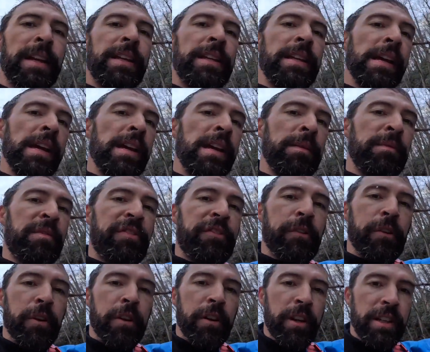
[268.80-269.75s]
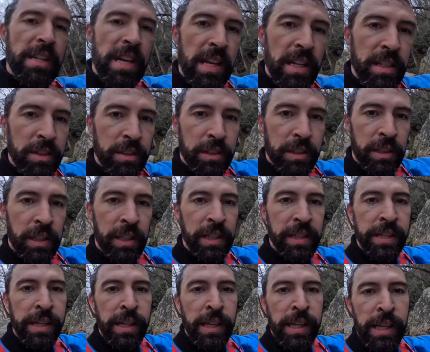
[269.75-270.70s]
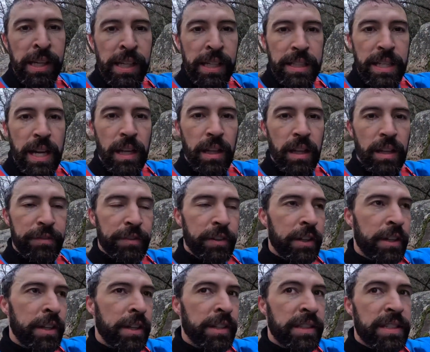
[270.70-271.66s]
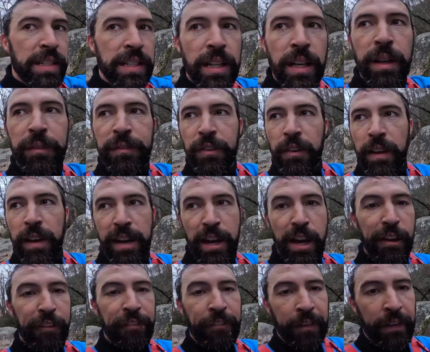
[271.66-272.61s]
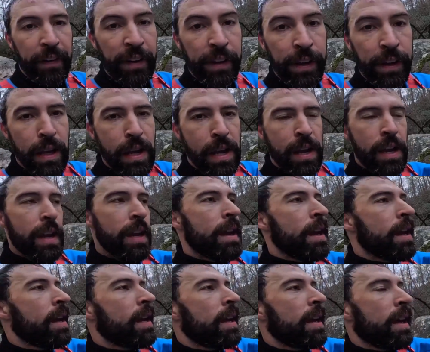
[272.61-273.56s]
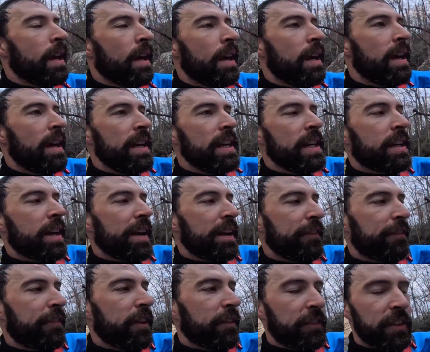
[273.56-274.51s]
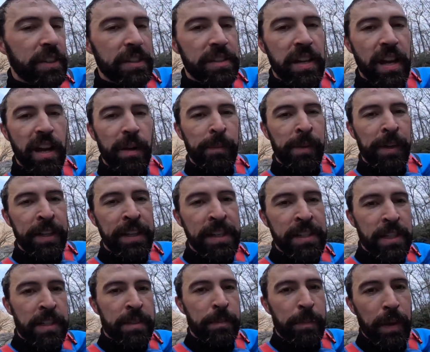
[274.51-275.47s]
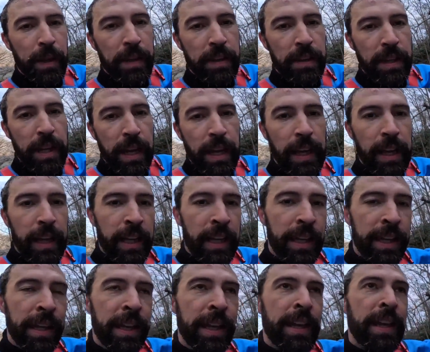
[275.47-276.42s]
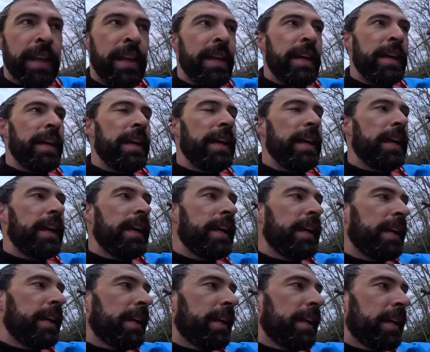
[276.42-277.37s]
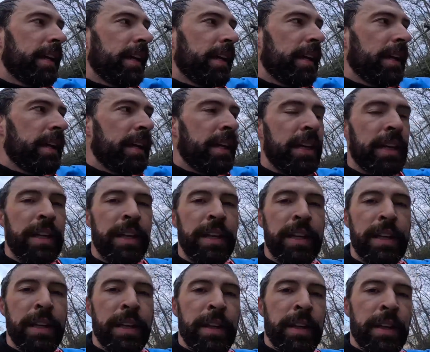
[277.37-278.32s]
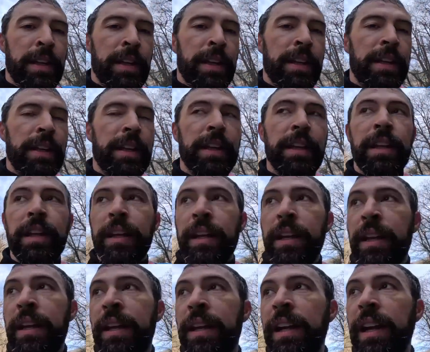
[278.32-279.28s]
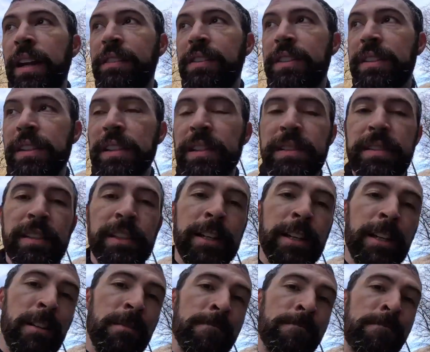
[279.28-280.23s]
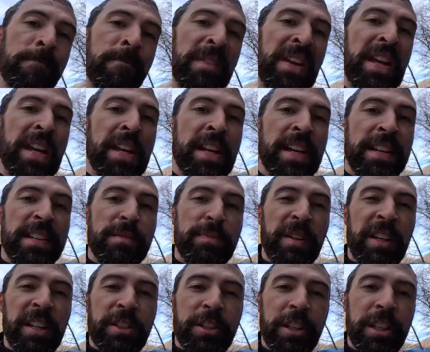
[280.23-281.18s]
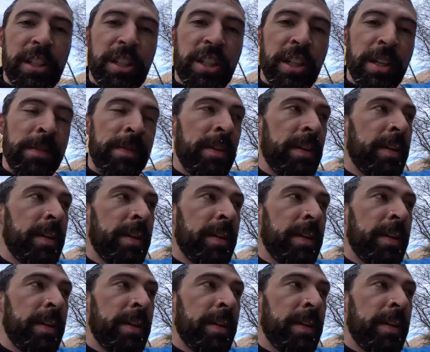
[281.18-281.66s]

named for Daniel DeLaVergne, T-Dub for life. He caught it for the first time on his birthday, and then ever since then it's been a tradition.